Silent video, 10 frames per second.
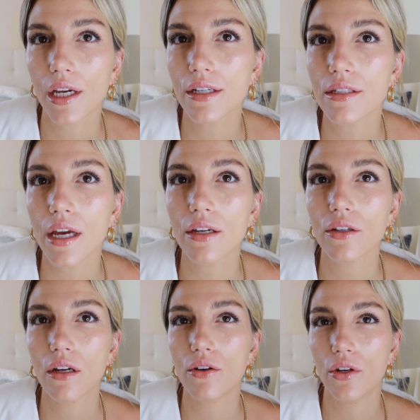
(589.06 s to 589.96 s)
It's like
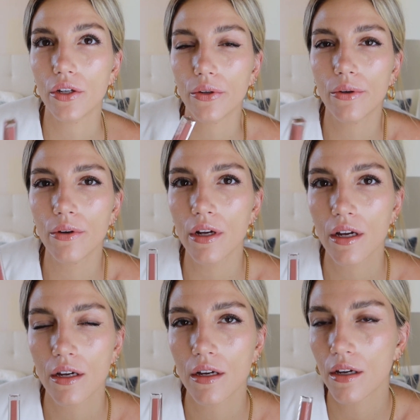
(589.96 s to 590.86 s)
nude
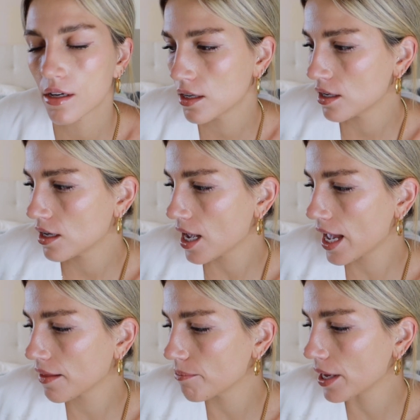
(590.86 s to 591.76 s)

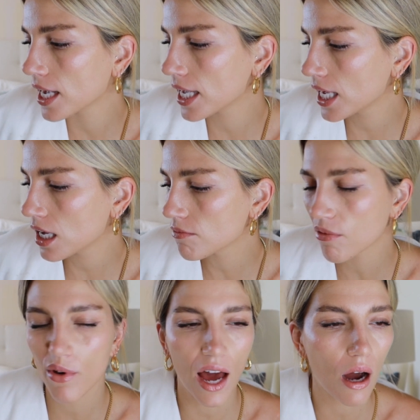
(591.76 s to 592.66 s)
and pinky,
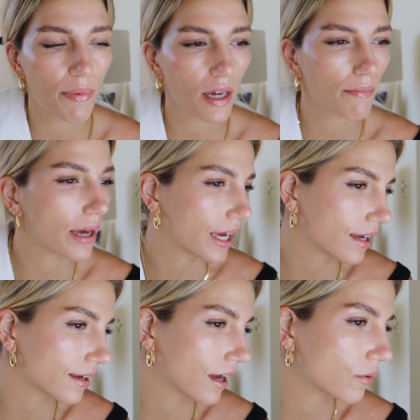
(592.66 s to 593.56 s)
but without being
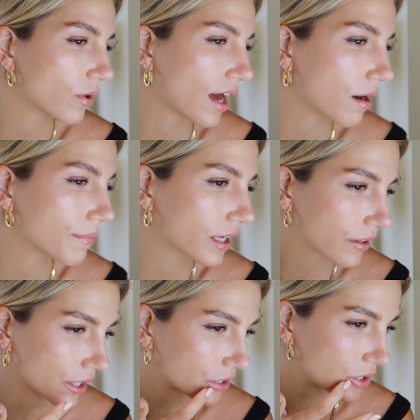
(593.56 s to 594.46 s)
pink and without being
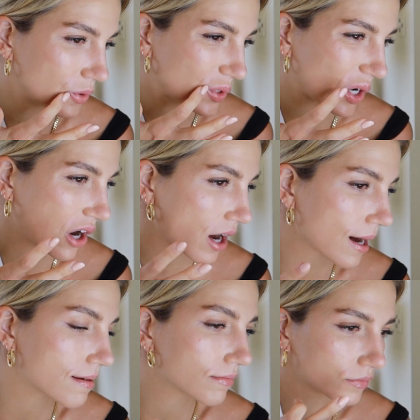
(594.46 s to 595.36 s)
like too dark.